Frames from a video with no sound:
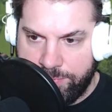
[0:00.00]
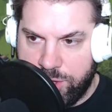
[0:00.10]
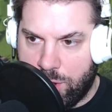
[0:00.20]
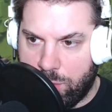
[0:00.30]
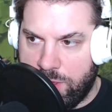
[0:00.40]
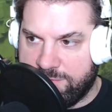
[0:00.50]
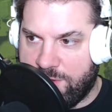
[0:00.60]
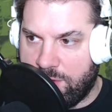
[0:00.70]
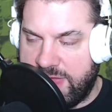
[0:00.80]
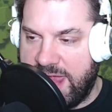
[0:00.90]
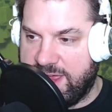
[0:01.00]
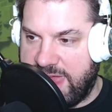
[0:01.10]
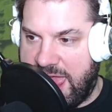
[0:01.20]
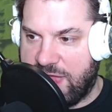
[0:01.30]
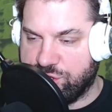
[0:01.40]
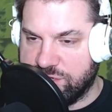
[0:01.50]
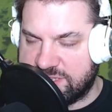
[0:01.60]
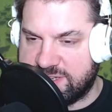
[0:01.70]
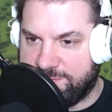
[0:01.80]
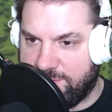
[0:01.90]
You know, like volcanic ash and
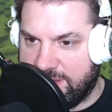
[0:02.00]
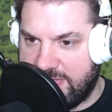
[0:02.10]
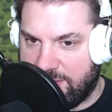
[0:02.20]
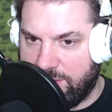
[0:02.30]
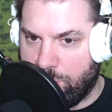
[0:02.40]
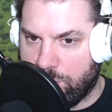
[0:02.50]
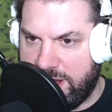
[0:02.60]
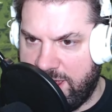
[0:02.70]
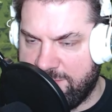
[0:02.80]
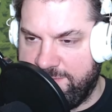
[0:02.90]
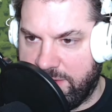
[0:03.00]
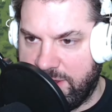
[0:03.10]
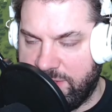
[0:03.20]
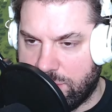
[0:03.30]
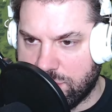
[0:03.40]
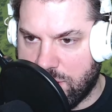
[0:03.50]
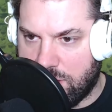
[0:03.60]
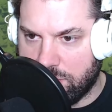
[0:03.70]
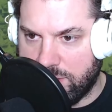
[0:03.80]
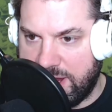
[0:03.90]
stuff like that. Like, we're going to have very little
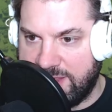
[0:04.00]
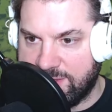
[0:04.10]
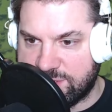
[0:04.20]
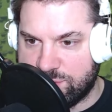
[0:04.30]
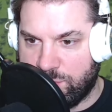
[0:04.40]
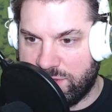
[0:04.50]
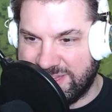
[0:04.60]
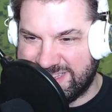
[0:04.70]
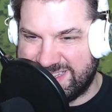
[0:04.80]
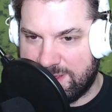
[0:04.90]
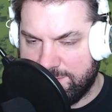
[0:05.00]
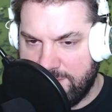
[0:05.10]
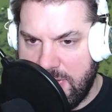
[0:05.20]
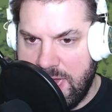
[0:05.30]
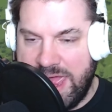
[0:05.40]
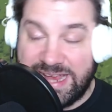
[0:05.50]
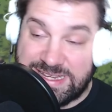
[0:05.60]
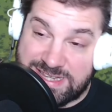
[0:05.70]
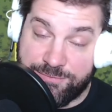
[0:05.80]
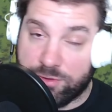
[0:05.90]
color in the soil itself,
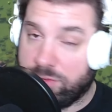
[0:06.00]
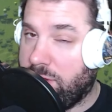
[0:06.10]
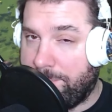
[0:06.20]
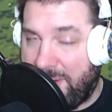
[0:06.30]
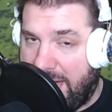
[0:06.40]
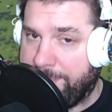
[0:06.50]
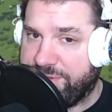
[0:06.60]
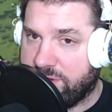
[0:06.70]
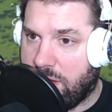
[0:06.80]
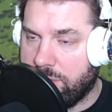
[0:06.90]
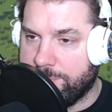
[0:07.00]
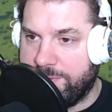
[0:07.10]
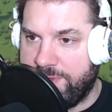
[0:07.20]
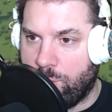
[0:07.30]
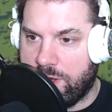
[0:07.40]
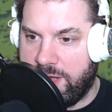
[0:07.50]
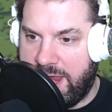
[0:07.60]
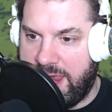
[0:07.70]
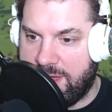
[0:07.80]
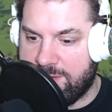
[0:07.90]
except for little pops of color, but then we're going to
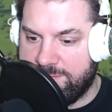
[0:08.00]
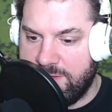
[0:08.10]
have